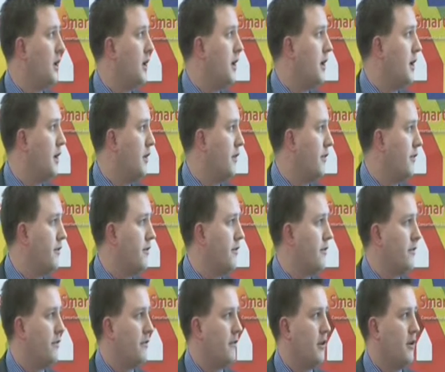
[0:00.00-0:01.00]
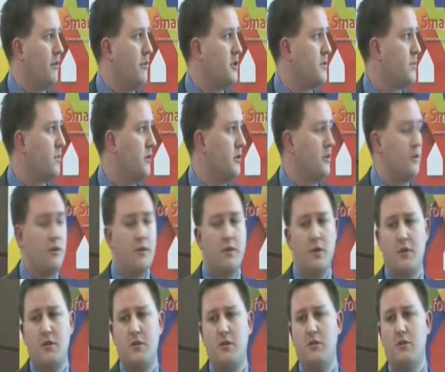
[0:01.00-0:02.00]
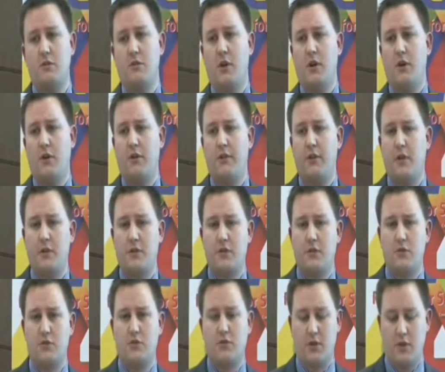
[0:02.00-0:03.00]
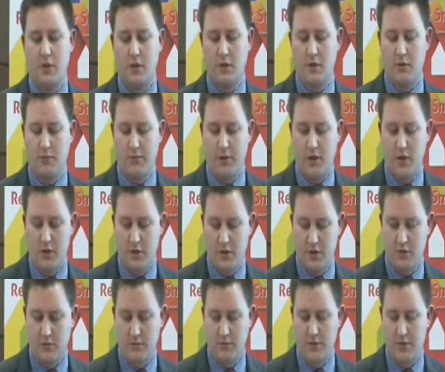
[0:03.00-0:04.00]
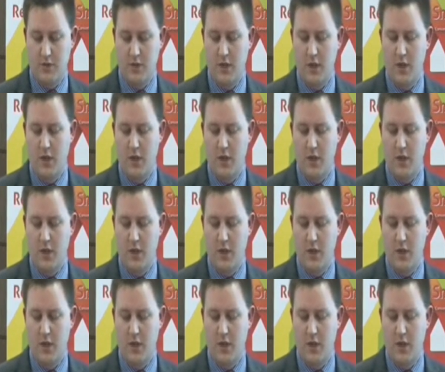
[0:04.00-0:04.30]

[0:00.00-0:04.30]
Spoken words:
that will be split into 32 health and social care partnerships,